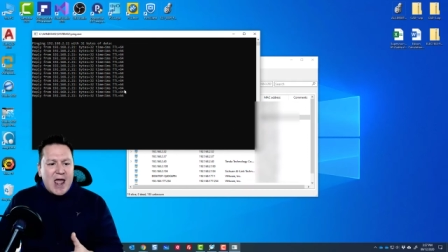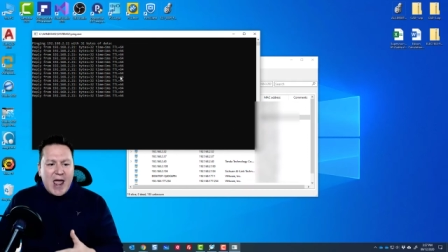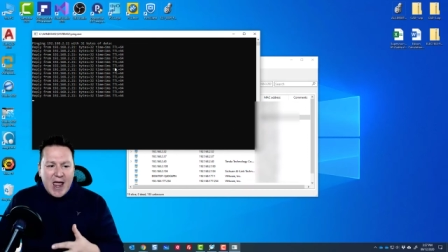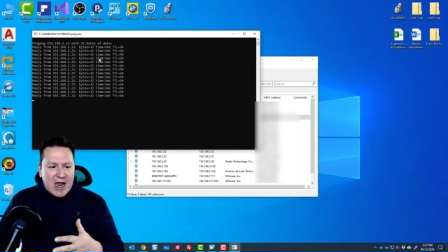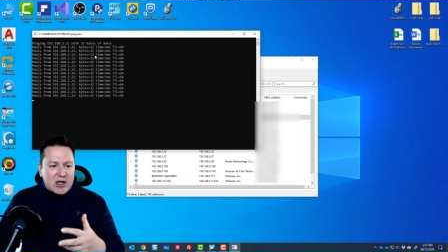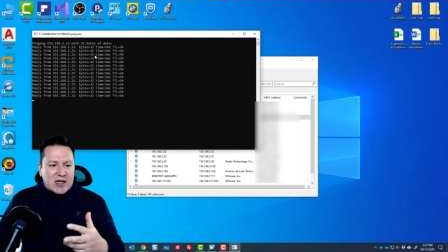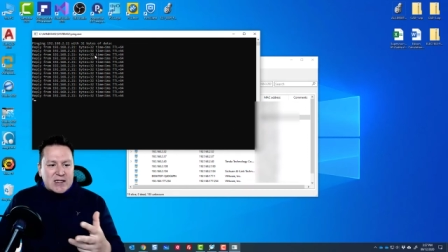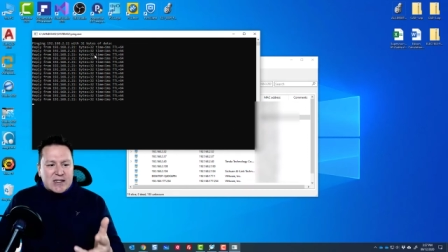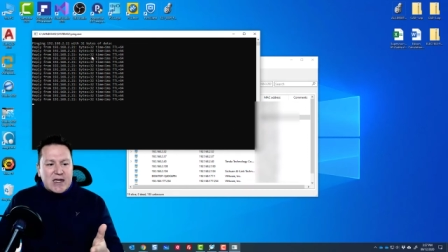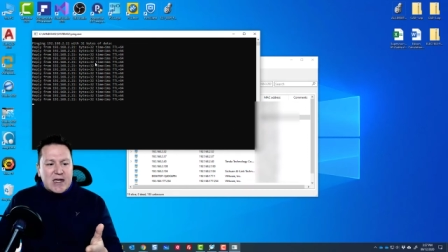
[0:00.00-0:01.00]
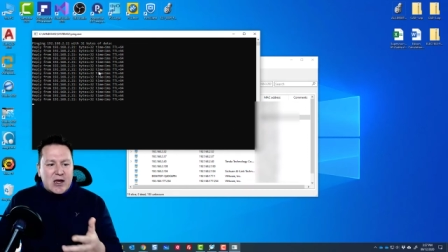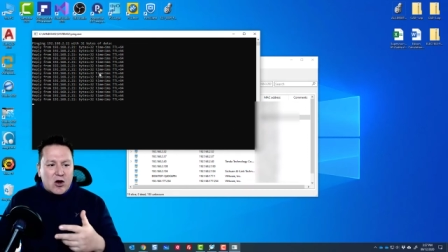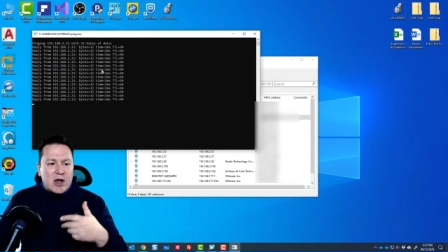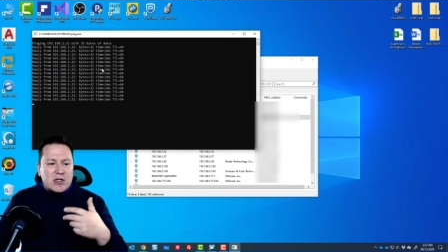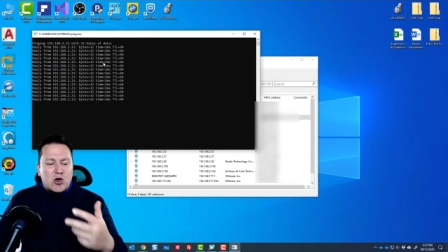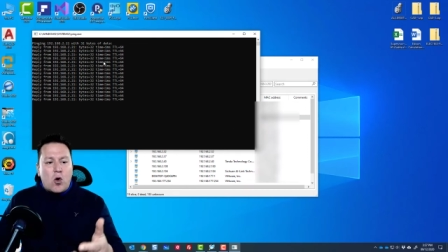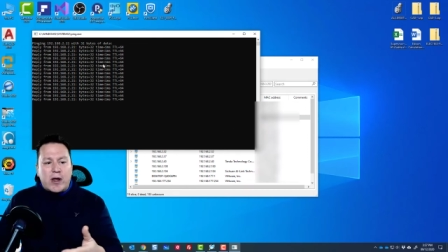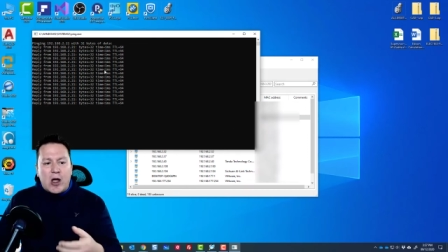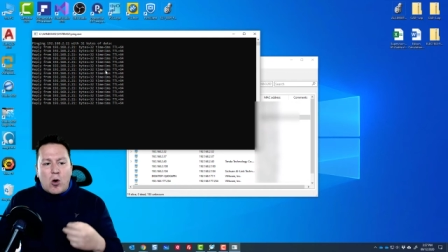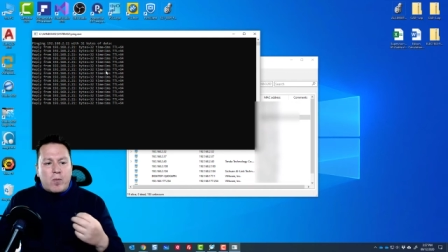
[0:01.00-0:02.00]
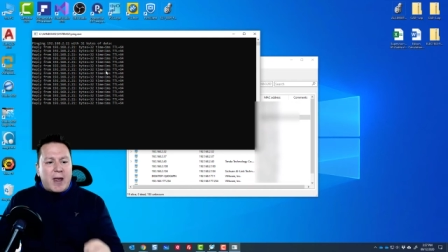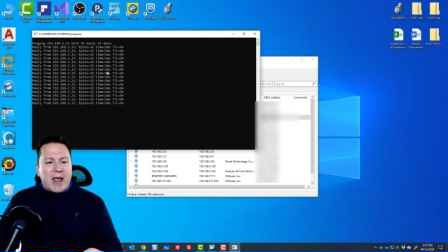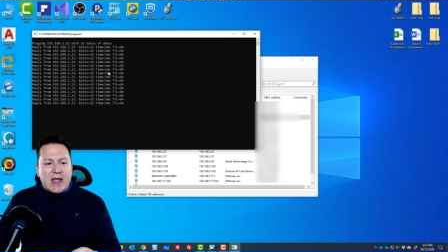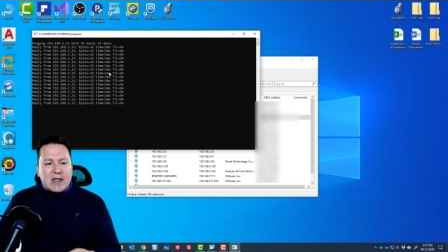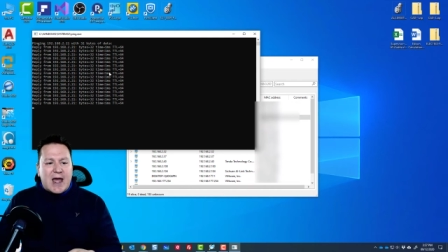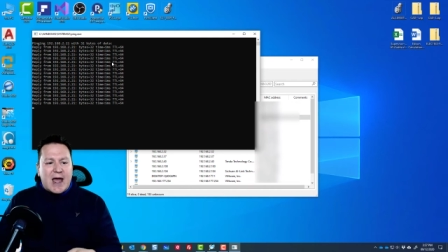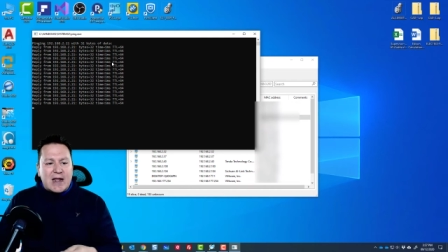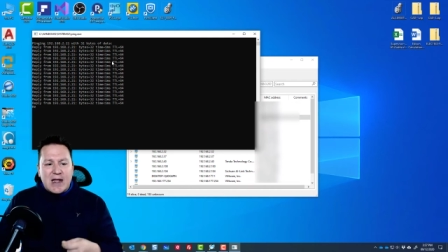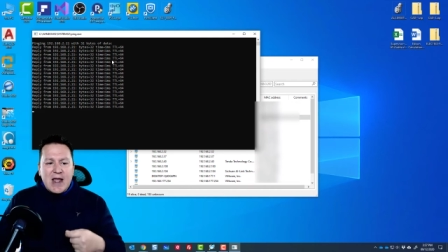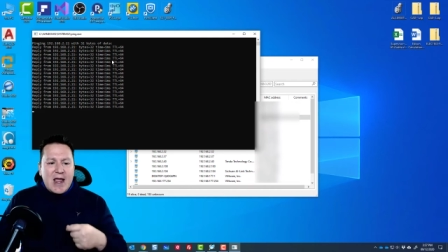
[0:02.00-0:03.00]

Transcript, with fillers: And you can see here, it's going out and pinging that,